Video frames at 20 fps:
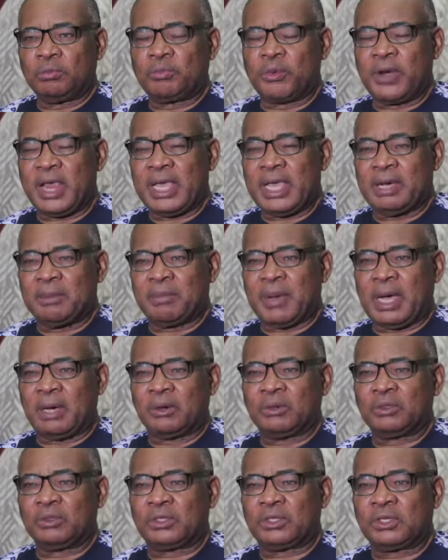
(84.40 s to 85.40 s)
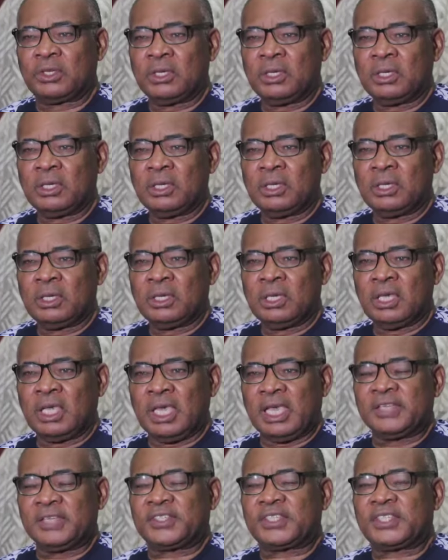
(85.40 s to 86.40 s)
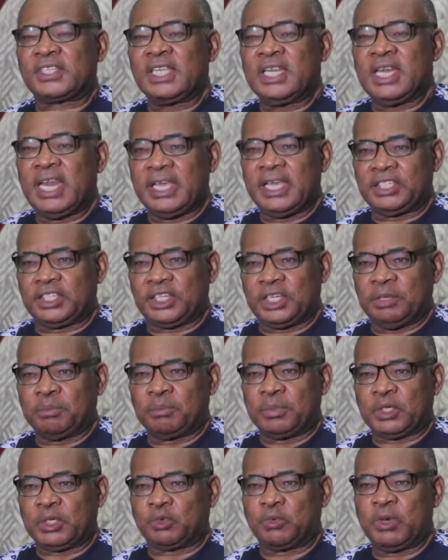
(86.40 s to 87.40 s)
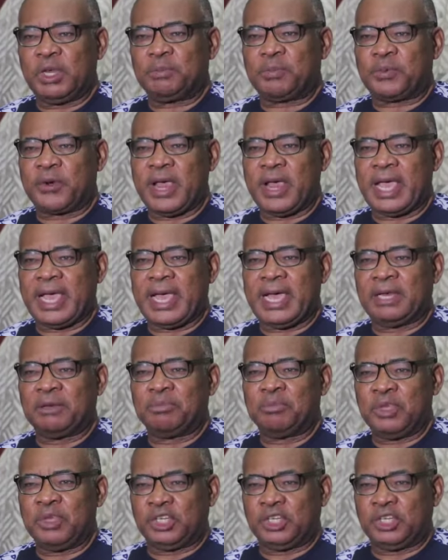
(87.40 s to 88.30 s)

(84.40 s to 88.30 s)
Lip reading: bring about a synergy between prayer and